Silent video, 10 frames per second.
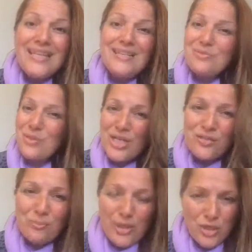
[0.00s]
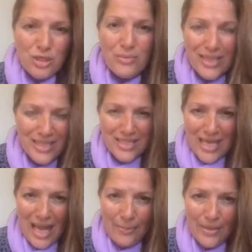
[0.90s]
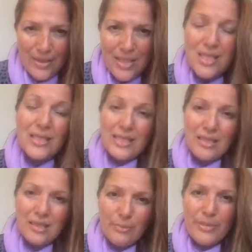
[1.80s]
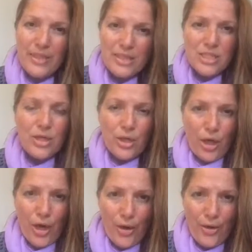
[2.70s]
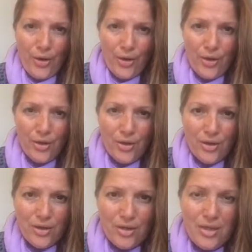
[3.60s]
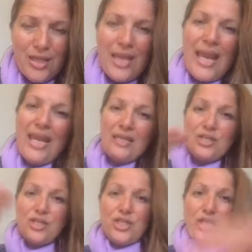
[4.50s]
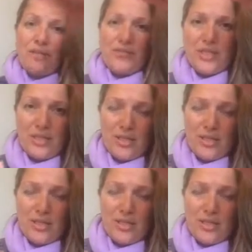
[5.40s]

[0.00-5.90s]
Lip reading: Transformation begins to happen. Healing begins to occur. And a shift,